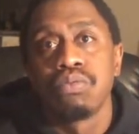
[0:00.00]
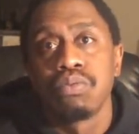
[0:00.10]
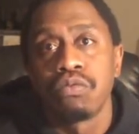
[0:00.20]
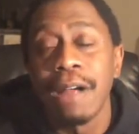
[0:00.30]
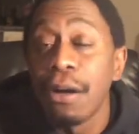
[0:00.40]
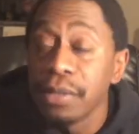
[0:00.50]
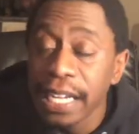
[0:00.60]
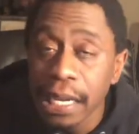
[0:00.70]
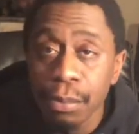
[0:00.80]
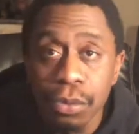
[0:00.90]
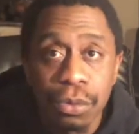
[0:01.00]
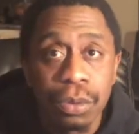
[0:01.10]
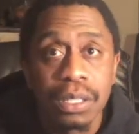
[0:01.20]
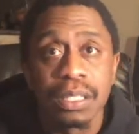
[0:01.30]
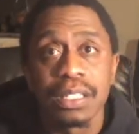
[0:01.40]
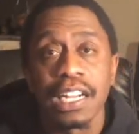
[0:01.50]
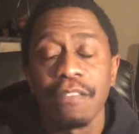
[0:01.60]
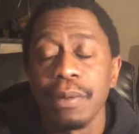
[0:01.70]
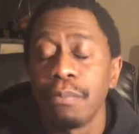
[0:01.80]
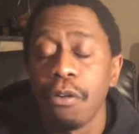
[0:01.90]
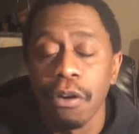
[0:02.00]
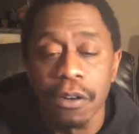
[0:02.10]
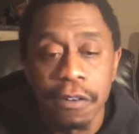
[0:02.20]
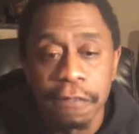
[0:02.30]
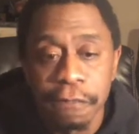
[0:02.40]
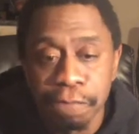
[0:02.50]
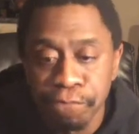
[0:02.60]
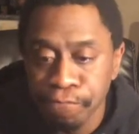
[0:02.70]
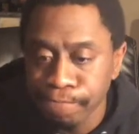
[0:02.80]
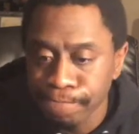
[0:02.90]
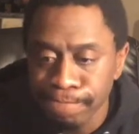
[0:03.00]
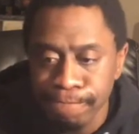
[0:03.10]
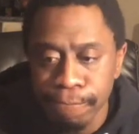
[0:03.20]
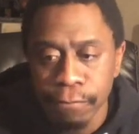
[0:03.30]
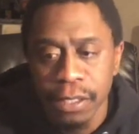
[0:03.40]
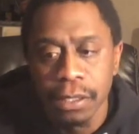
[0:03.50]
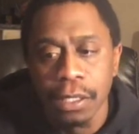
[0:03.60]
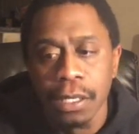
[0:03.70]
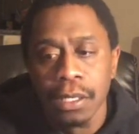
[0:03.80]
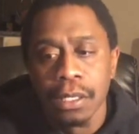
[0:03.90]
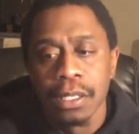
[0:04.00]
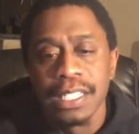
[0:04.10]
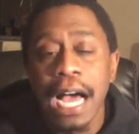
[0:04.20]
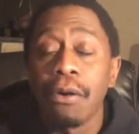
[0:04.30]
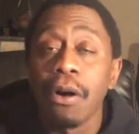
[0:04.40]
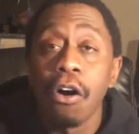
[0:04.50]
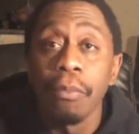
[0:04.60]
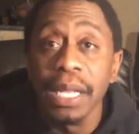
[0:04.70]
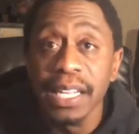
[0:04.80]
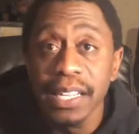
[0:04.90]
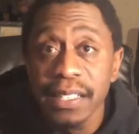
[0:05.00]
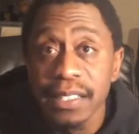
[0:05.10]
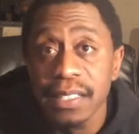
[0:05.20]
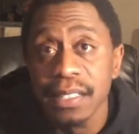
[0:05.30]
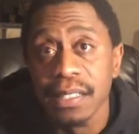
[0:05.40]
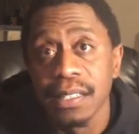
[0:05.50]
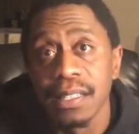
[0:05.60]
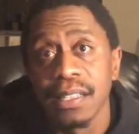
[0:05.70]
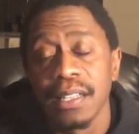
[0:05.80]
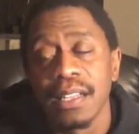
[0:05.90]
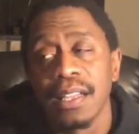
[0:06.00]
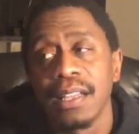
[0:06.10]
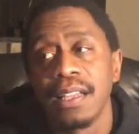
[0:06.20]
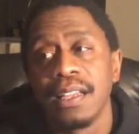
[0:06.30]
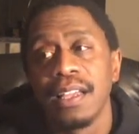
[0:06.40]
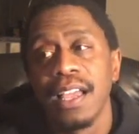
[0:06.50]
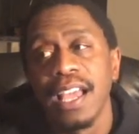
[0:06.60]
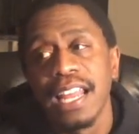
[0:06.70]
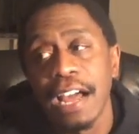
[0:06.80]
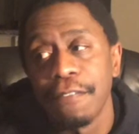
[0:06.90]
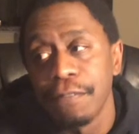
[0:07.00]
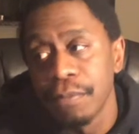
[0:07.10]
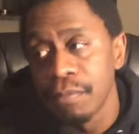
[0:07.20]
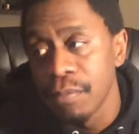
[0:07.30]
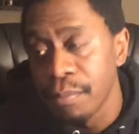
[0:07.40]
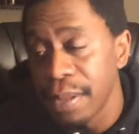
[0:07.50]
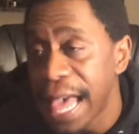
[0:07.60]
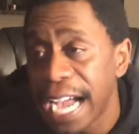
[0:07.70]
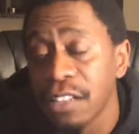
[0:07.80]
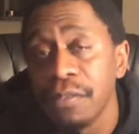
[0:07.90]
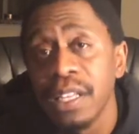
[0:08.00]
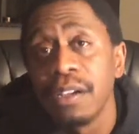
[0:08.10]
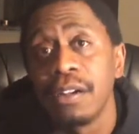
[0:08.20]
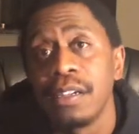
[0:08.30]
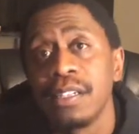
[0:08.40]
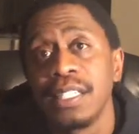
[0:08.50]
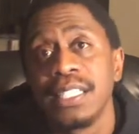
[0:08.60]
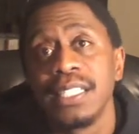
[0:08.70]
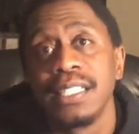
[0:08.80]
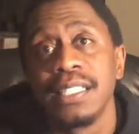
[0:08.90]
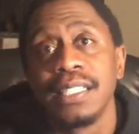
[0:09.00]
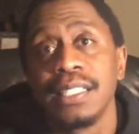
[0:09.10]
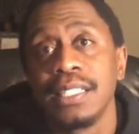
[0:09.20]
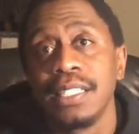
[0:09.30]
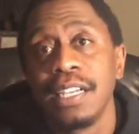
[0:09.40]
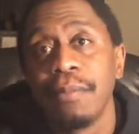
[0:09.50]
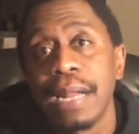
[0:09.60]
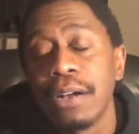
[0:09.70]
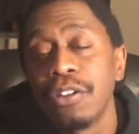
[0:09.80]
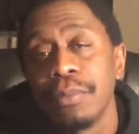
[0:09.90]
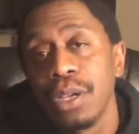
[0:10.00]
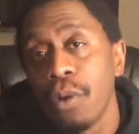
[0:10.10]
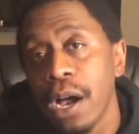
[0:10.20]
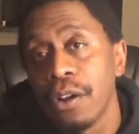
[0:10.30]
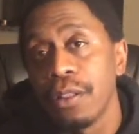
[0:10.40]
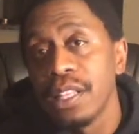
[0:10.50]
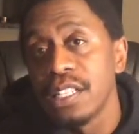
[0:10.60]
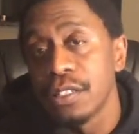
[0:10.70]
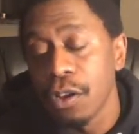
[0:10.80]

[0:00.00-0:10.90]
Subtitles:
round tables, and I've been part of town hall meetings. And I've been active there. But I couldn't be quiet on this